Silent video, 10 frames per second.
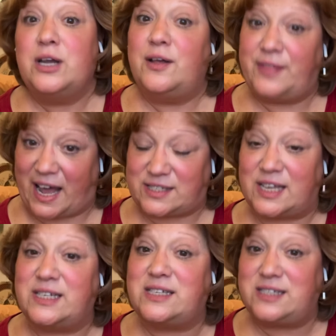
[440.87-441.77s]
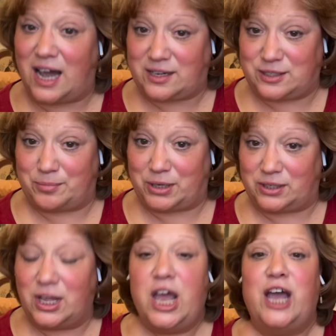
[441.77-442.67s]
That's a deductible.
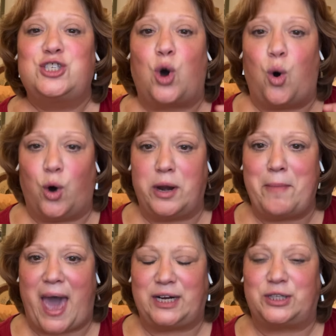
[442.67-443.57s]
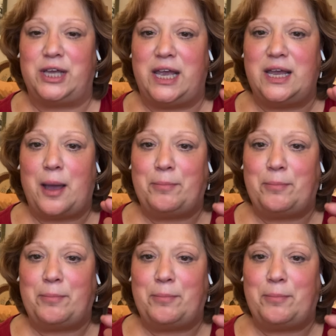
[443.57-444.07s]
It's automatically